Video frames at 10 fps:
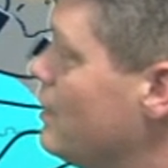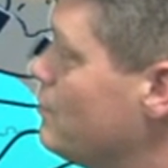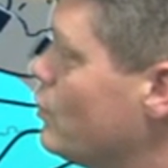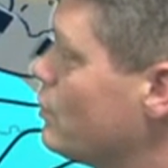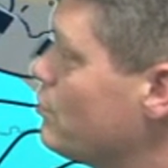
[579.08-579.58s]

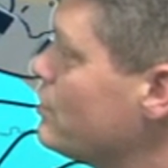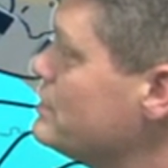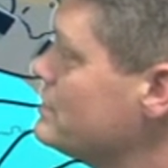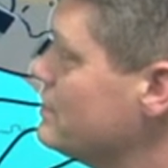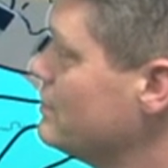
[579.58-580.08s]
more
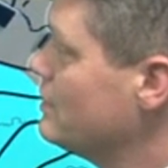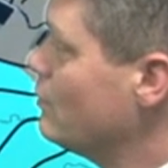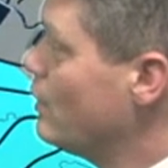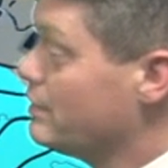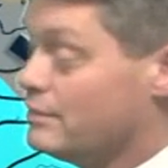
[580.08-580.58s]
breezy
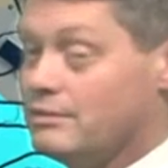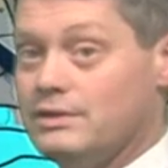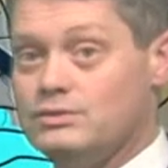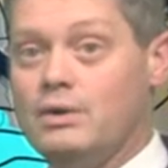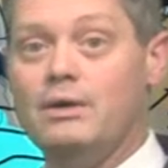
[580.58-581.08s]
weather
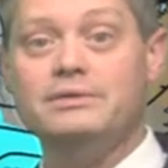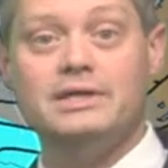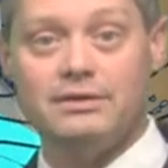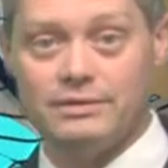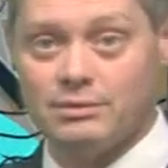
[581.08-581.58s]
as well. We'll
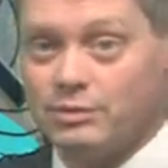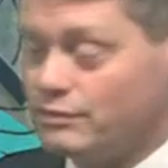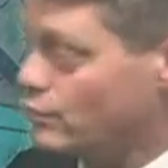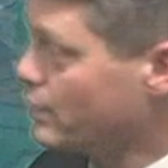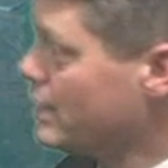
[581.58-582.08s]
take a look at the marine
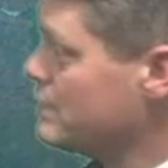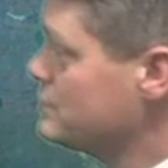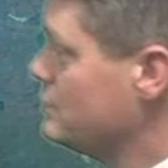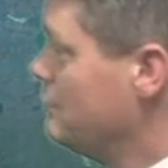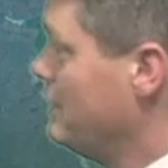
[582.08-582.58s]

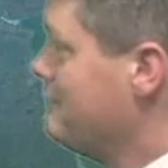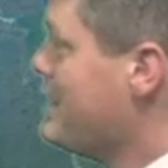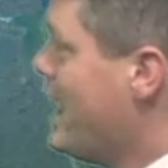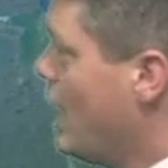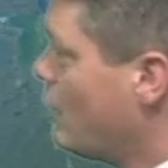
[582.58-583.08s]
forecast in a minute.
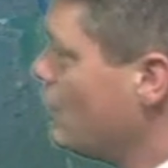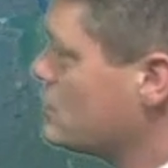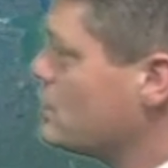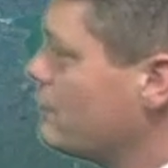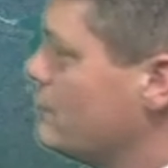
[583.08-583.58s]
A quick
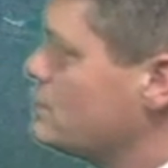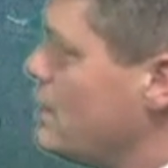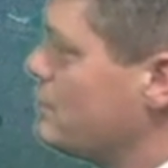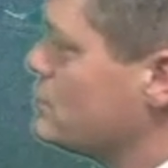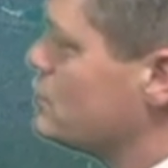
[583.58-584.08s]
check for your
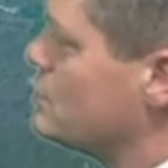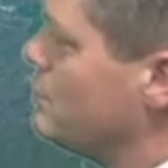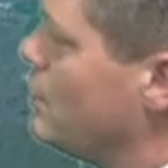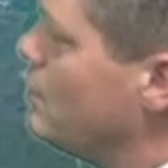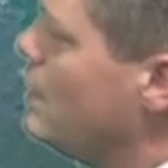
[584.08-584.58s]
temperatures
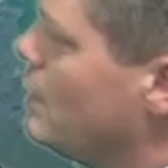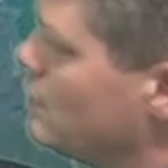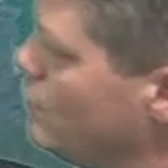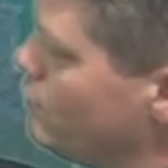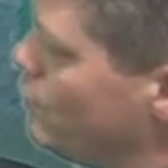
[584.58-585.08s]
tomorrow.
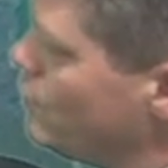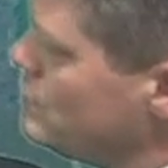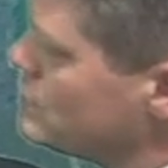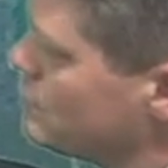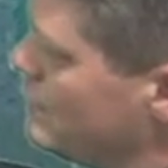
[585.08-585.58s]
Low
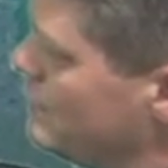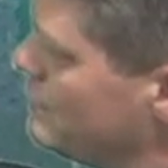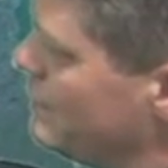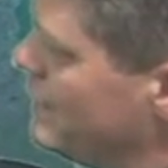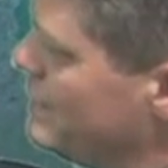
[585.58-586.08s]
40s around
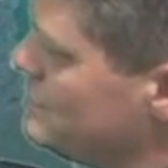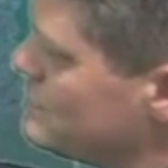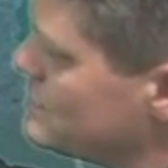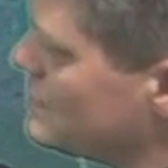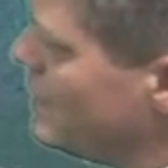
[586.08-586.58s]
Haines
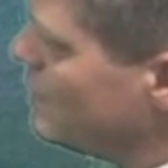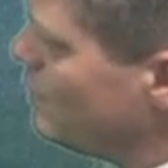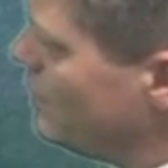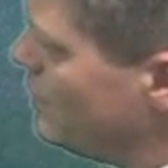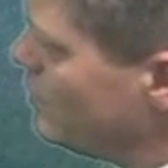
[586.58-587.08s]
and
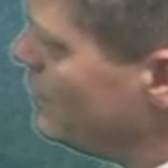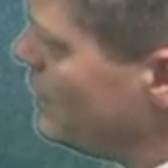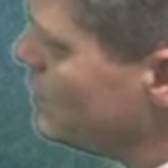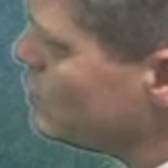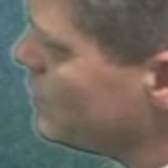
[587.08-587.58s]
Skagway all the way
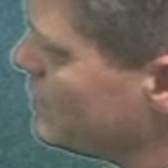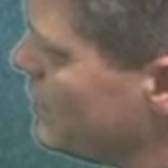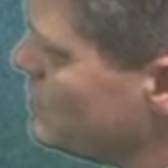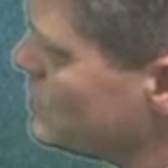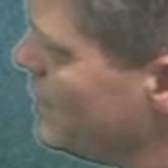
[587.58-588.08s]
down toward
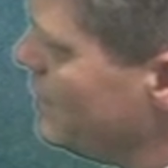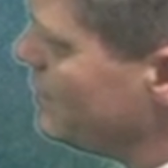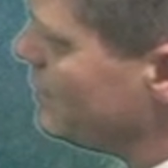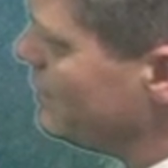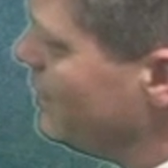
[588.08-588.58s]
Ketchikan
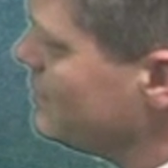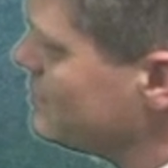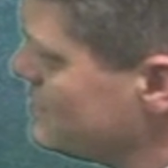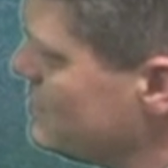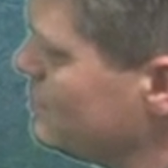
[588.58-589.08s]
and Annette.
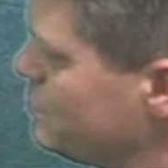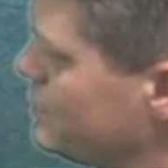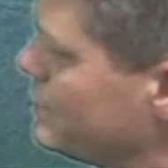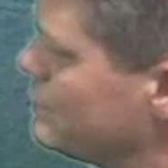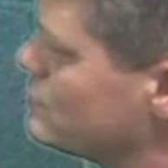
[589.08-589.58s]
Still
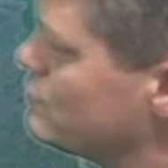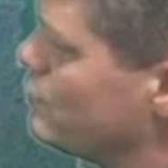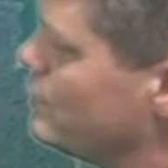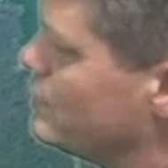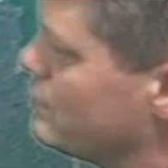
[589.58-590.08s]
pretty close to
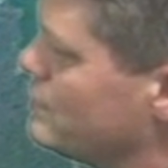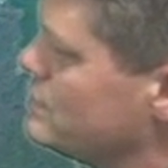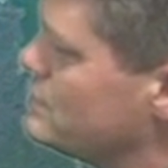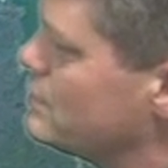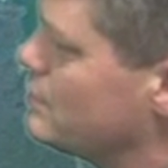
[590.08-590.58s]
40
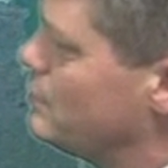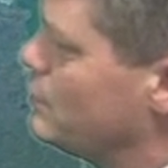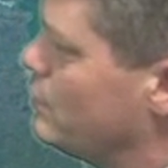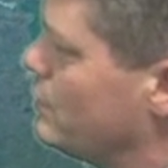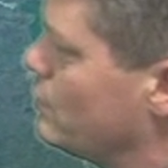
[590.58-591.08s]
degrees. Sitka will be
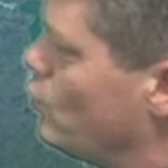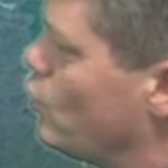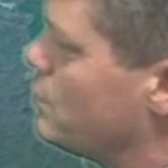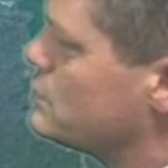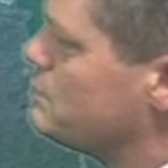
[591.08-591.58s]
one of the
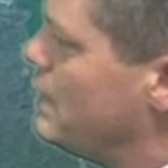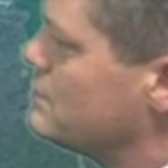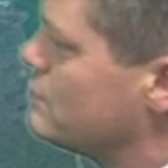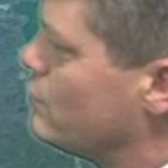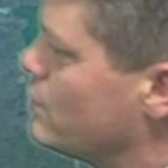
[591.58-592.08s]
warmer
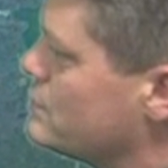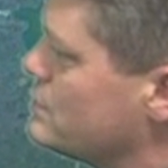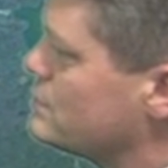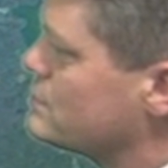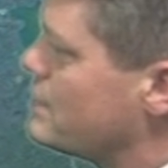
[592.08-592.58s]
spots at
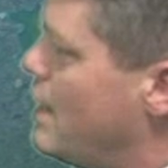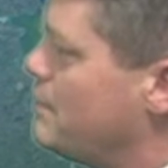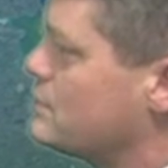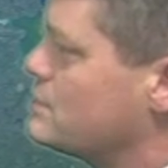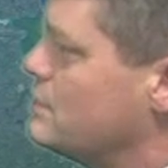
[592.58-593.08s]
46, the
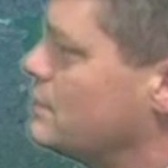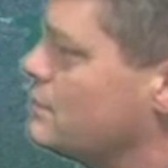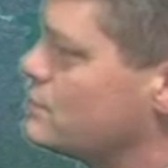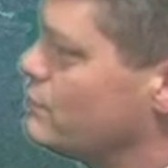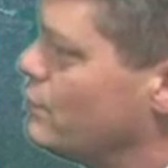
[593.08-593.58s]
capital city
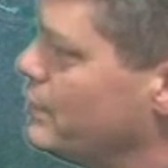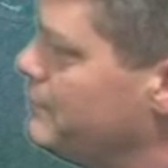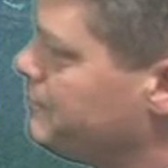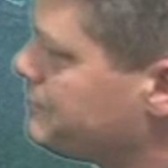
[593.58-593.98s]
close to 40.